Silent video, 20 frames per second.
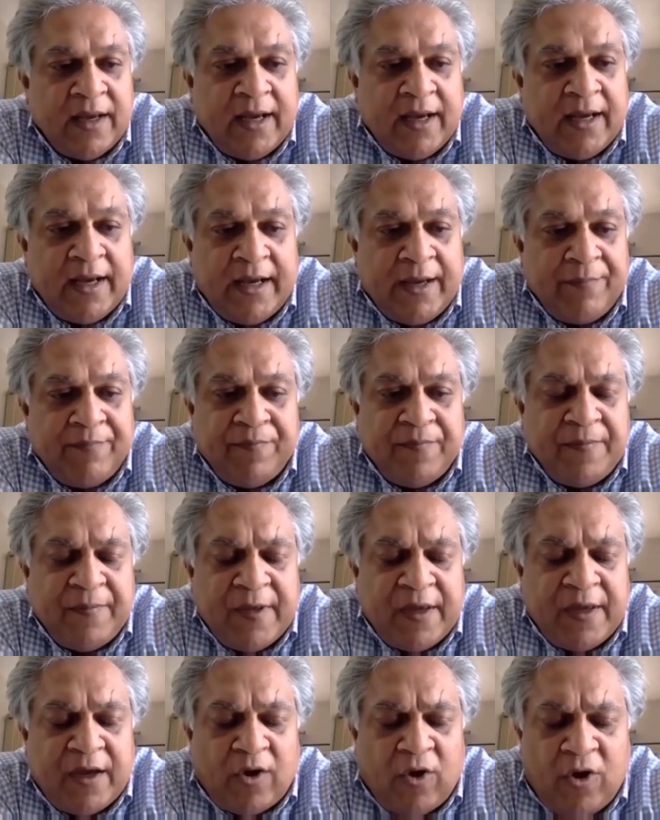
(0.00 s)
uh,
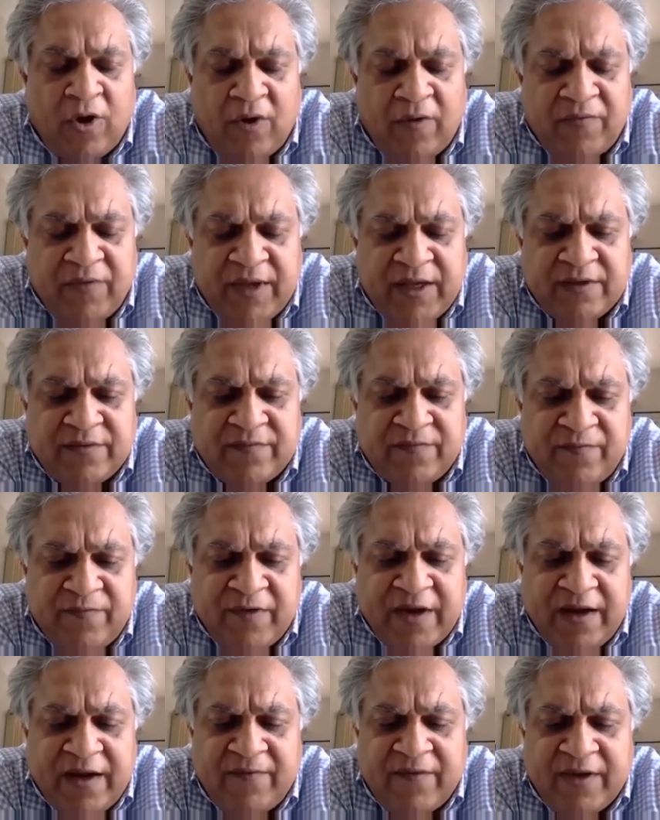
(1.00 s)
all of these
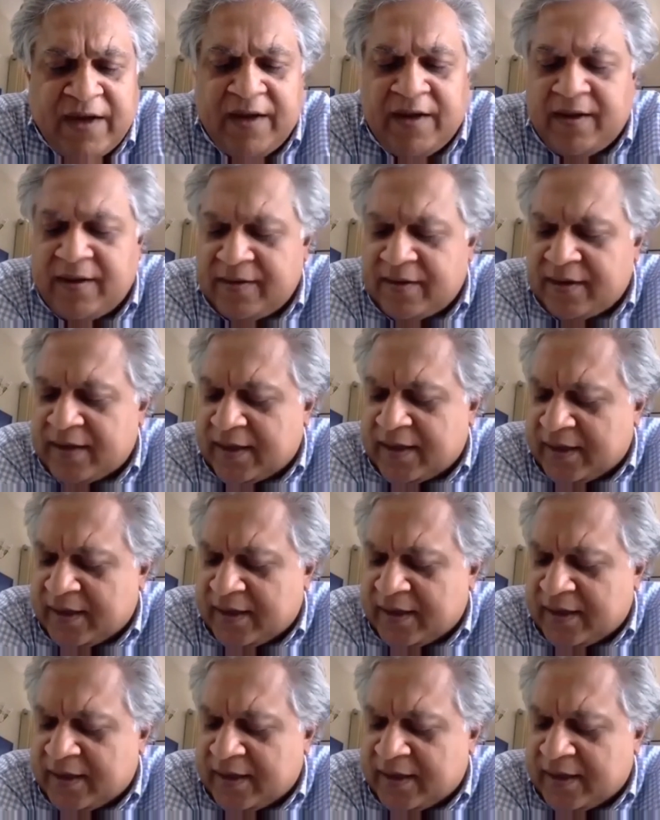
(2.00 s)
very, very